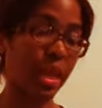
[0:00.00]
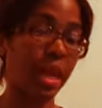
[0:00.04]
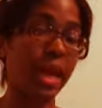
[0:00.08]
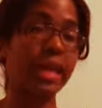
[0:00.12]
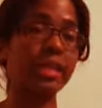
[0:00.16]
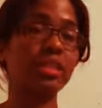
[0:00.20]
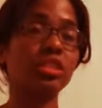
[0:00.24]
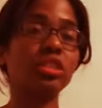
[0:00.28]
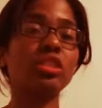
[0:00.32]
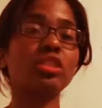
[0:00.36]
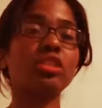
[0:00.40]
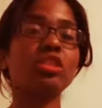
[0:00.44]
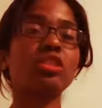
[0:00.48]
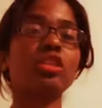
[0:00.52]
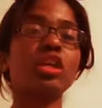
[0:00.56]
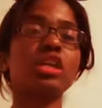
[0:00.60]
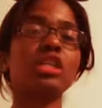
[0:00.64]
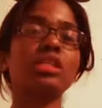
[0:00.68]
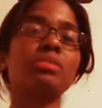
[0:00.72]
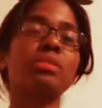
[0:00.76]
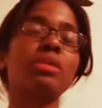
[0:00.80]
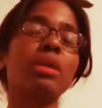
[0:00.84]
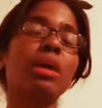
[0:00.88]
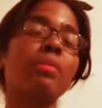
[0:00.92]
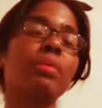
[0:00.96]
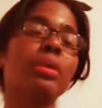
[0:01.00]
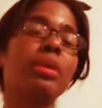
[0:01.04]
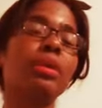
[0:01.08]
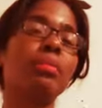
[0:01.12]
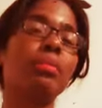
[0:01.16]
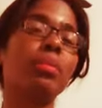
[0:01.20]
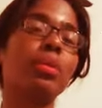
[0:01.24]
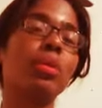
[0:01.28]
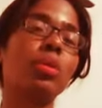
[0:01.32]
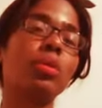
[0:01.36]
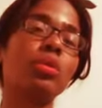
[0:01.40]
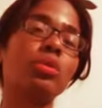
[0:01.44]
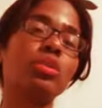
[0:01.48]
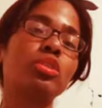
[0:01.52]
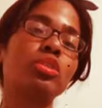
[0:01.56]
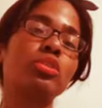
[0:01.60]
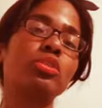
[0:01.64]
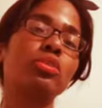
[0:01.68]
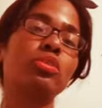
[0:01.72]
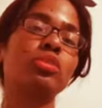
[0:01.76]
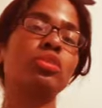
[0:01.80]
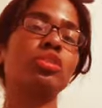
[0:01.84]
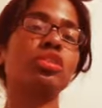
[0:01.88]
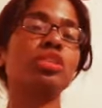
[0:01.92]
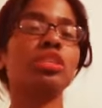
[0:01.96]
And she starts becoming
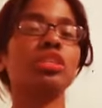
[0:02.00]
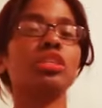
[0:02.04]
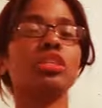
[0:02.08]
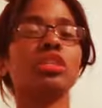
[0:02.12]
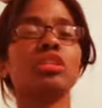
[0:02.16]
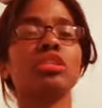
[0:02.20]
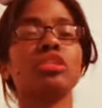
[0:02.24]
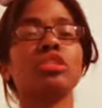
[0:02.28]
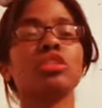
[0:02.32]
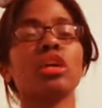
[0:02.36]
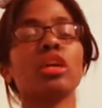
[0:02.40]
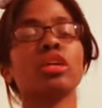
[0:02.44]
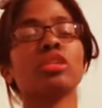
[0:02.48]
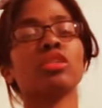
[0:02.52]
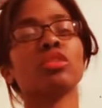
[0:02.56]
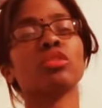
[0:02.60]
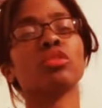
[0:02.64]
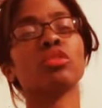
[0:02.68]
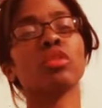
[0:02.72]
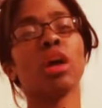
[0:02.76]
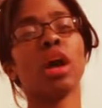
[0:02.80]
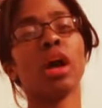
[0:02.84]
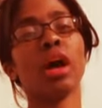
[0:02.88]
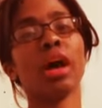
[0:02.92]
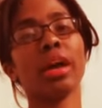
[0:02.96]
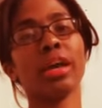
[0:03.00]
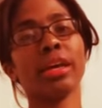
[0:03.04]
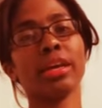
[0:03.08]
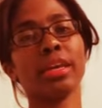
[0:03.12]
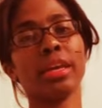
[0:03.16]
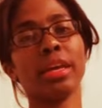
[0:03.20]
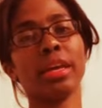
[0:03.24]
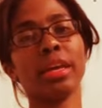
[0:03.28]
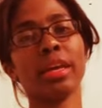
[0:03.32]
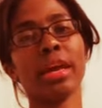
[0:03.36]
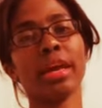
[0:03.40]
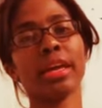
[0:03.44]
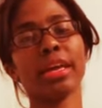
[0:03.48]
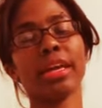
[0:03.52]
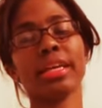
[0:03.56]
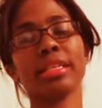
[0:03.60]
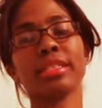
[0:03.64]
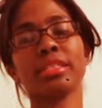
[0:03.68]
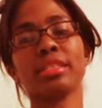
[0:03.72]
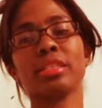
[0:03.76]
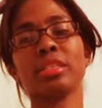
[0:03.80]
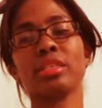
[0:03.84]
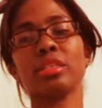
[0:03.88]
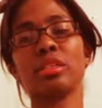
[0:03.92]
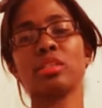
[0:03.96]
emotional. She starts crying. I
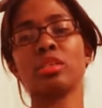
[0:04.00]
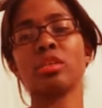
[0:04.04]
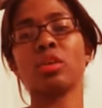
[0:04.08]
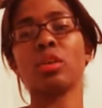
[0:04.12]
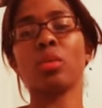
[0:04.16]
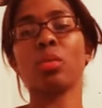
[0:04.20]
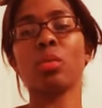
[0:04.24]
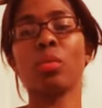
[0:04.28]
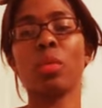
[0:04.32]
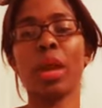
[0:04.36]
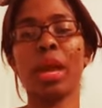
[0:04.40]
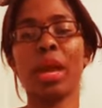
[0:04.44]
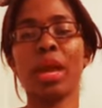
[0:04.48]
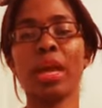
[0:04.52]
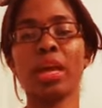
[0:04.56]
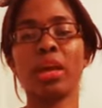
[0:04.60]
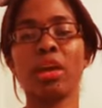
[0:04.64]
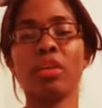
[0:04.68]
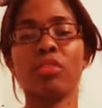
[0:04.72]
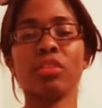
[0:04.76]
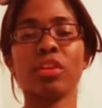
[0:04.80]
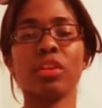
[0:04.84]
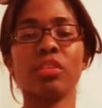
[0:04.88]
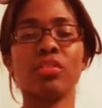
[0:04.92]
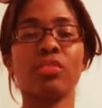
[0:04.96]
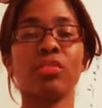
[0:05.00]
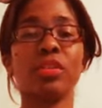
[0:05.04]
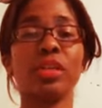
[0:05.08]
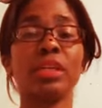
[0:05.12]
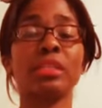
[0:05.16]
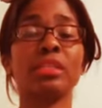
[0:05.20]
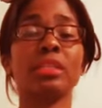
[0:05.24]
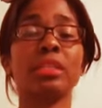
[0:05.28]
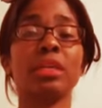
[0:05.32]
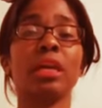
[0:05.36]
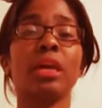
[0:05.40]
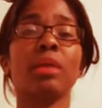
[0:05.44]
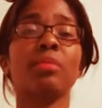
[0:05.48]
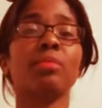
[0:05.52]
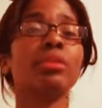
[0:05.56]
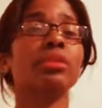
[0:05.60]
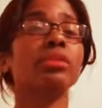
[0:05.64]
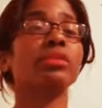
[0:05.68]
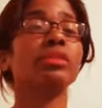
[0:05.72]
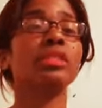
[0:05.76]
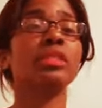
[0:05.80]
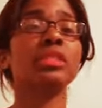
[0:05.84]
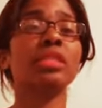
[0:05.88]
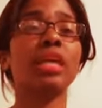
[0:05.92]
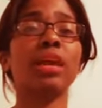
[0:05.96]
guess this is her way of convincing him,
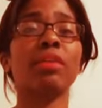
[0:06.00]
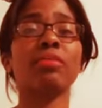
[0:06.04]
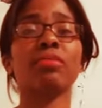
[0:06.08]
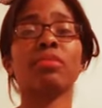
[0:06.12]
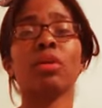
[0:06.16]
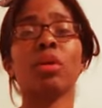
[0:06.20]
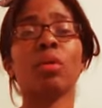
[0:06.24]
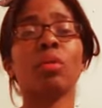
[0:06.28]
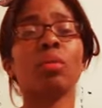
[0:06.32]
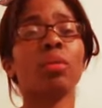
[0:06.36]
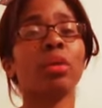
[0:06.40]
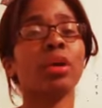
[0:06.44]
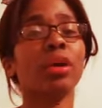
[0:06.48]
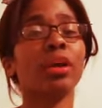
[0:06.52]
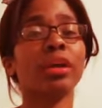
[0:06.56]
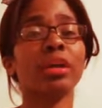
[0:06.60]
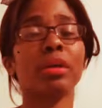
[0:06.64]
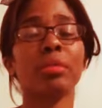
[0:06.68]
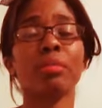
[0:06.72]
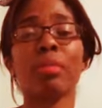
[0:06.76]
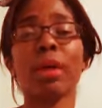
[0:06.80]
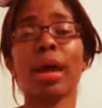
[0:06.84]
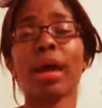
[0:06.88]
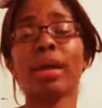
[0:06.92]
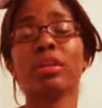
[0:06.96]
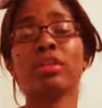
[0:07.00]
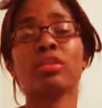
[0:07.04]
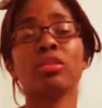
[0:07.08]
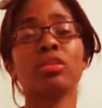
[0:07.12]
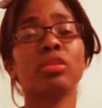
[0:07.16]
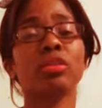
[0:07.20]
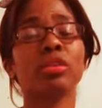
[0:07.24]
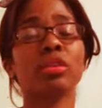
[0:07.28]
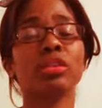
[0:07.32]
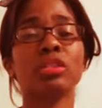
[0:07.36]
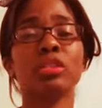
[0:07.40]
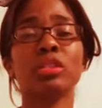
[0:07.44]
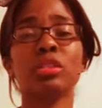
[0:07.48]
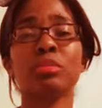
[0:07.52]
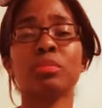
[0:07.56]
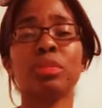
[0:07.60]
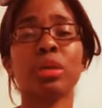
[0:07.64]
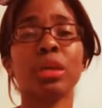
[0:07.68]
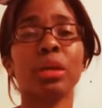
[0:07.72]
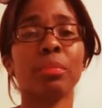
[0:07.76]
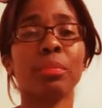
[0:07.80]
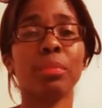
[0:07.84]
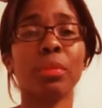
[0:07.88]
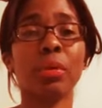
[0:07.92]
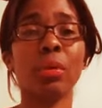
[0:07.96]
you're safe, don't worry about it, you can just
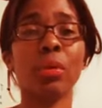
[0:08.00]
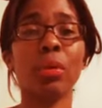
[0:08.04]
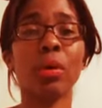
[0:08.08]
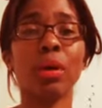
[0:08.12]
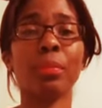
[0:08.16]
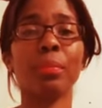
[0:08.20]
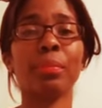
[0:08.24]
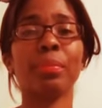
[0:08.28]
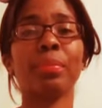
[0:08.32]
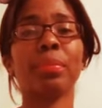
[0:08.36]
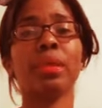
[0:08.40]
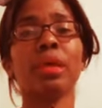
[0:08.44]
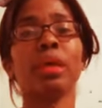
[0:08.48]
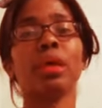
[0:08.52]
be a pawn.